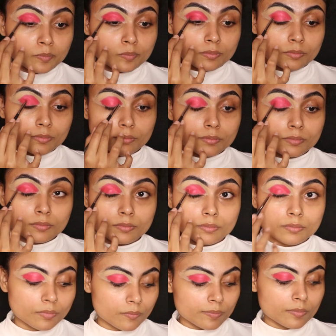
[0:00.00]
I have chosen
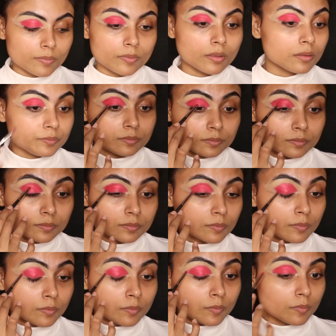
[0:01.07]
this color for today's
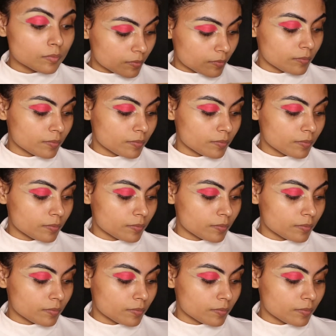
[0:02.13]
look.